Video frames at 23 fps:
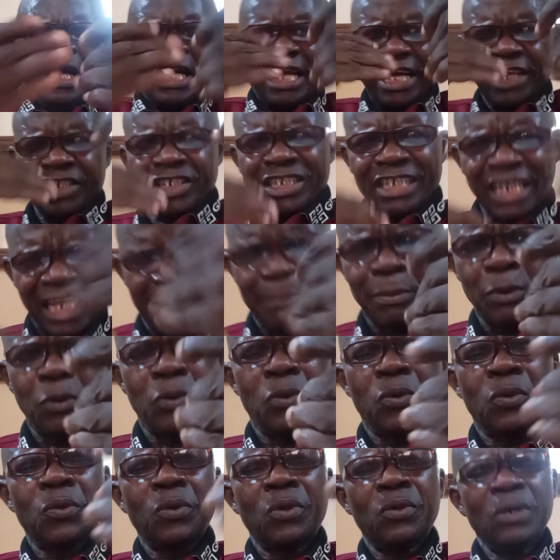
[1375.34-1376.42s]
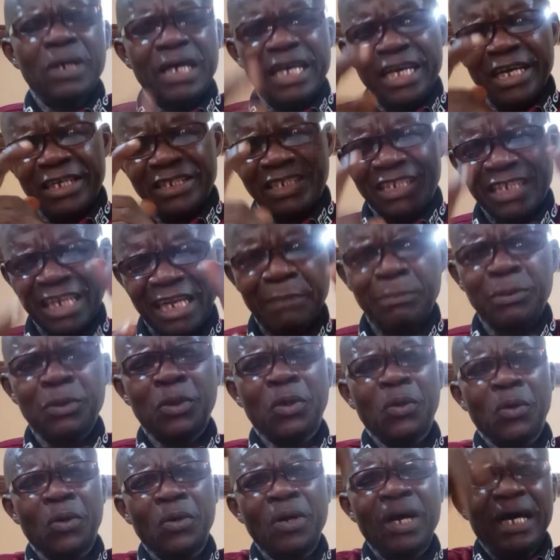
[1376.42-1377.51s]
A syllable. A
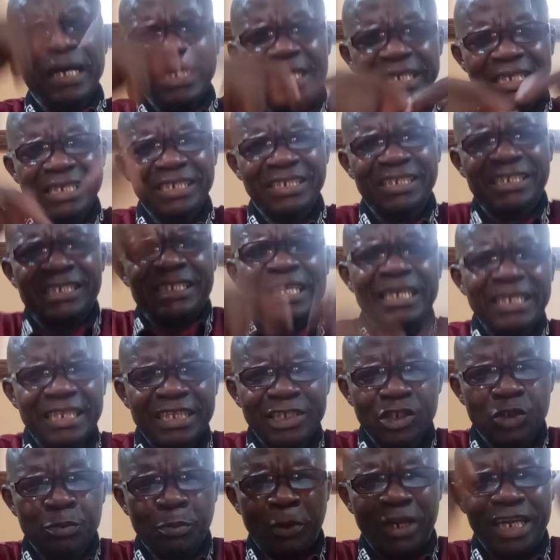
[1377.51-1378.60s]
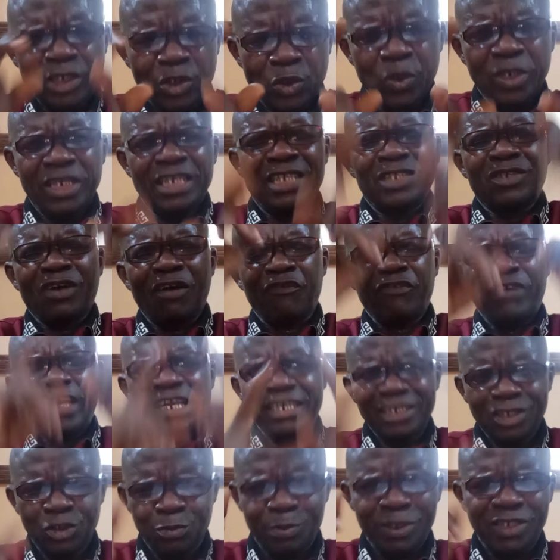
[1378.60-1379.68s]
syllable is the smallest unit of
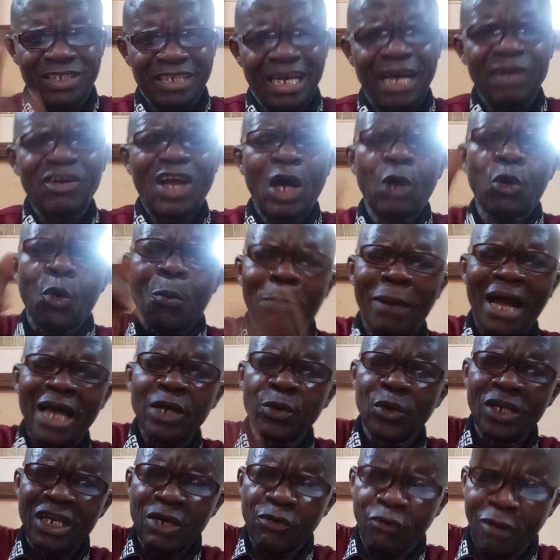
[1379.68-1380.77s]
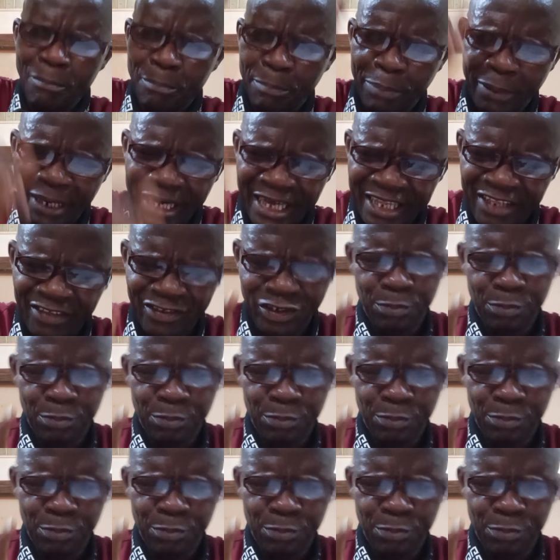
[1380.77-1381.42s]
any speech sound, occupying only one breath